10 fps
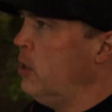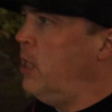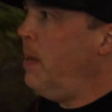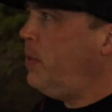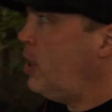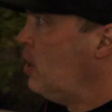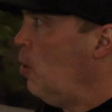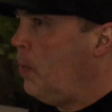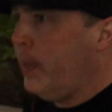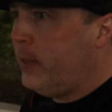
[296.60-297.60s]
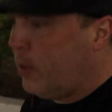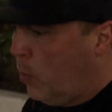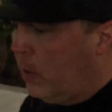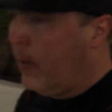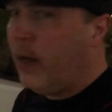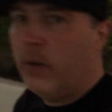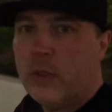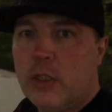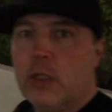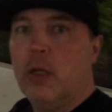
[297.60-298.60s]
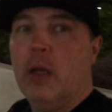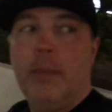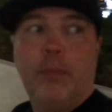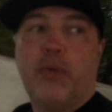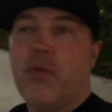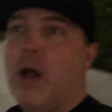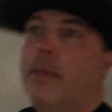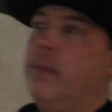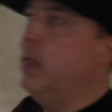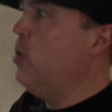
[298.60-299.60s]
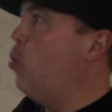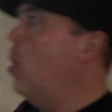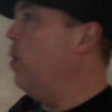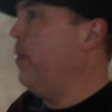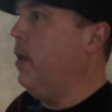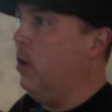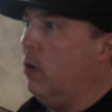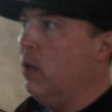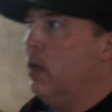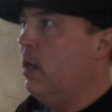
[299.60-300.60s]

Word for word: Tempted to go play somewhere else, probably won't though.